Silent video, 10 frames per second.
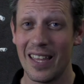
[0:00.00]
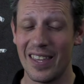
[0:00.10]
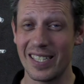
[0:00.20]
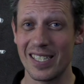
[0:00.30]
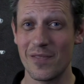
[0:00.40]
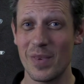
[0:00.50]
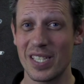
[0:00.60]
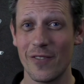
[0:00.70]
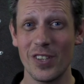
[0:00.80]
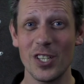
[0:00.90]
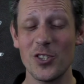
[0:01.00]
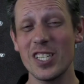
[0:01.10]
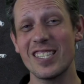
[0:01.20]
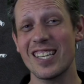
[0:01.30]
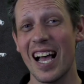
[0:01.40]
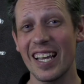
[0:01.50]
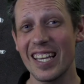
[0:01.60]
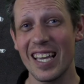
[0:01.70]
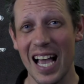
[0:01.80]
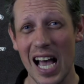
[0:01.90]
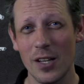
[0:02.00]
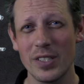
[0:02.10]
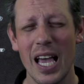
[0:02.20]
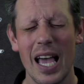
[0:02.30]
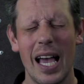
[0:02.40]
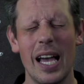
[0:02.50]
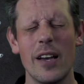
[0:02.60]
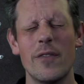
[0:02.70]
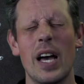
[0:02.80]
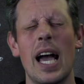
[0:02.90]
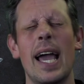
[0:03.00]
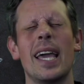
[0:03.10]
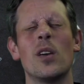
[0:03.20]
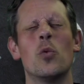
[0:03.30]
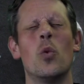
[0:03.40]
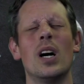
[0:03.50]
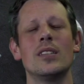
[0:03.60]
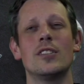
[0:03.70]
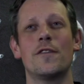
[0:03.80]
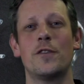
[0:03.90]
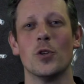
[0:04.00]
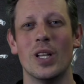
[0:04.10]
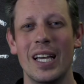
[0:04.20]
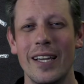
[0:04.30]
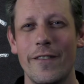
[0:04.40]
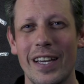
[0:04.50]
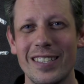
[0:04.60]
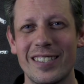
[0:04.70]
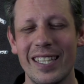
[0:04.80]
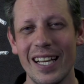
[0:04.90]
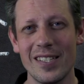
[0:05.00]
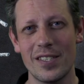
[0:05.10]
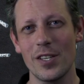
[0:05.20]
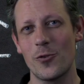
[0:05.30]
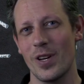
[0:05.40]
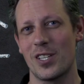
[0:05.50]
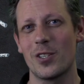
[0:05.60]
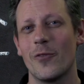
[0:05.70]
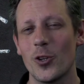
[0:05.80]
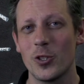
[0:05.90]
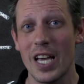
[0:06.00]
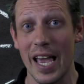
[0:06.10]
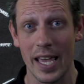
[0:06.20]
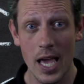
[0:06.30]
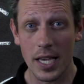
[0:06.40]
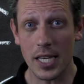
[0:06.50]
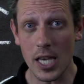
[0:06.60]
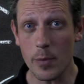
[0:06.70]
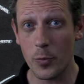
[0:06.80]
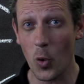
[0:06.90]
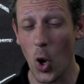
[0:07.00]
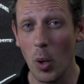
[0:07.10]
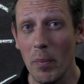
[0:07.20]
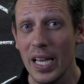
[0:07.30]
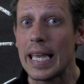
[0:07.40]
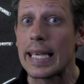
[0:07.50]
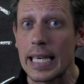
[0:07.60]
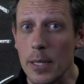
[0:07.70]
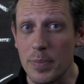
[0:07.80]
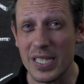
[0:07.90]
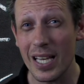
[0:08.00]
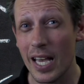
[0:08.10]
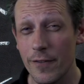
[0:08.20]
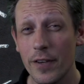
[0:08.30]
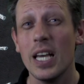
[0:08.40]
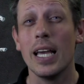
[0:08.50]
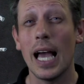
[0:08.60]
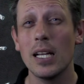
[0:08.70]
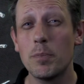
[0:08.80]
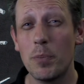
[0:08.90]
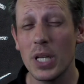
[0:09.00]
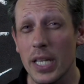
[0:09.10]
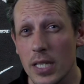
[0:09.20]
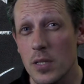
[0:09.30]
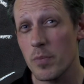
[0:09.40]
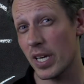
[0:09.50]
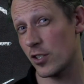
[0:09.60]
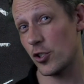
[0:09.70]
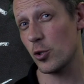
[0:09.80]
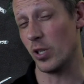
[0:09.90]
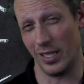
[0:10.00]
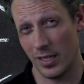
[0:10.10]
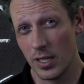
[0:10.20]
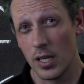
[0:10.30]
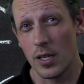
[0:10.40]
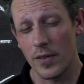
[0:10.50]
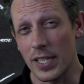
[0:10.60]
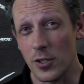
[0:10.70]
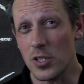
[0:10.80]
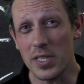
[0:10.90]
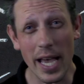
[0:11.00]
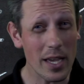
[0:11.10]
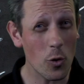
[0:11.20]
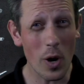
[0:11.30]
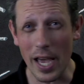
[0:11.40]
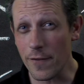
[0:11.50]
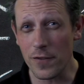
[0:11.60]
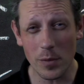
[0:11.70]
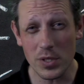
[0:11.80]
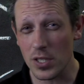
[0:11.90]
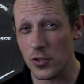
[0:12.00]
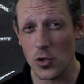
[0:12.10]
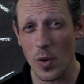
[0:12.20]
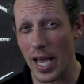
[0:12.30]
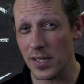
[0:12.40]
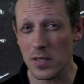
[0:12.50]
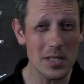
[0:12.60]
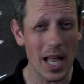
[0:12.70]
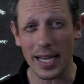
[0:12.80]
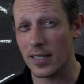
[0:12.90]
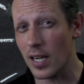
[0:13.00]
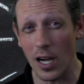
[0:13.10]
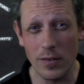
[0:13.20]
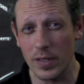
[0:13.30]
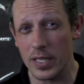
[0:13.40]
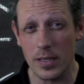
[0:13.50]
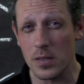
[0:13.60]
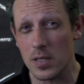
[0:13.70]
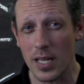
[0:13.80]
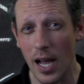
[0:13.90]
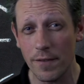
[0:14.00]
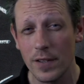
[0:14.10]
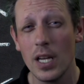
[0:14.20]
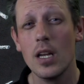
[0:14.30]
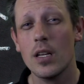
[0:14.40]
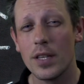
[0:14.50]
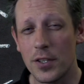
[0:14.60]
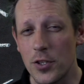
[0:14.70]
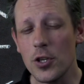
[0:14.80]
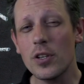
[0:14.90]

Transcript: This is Mr. VG signing out. Have a wonderful, fantastic rest of your day. Keep warm, keep safe, and please make sure that you stay away from situations like COVID and stuff, that you